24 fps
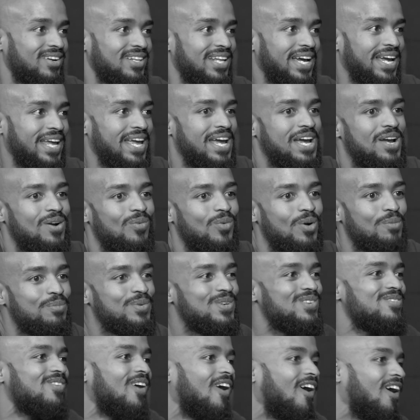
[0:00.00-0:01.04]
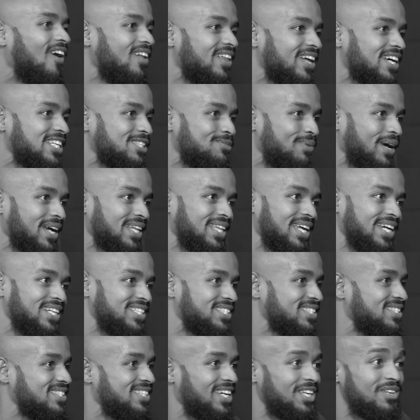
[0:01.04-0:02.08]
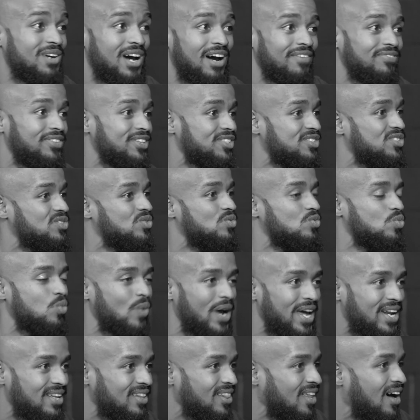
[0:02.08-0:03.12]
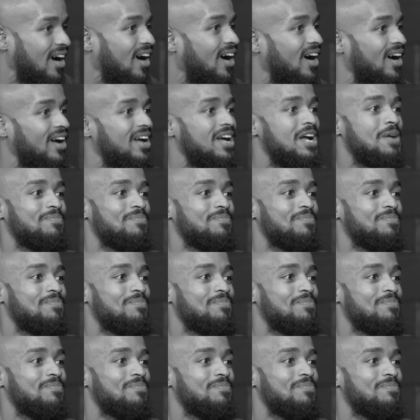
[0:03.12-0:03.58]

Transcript: Like, remove all expectations that you have to sweat a lot.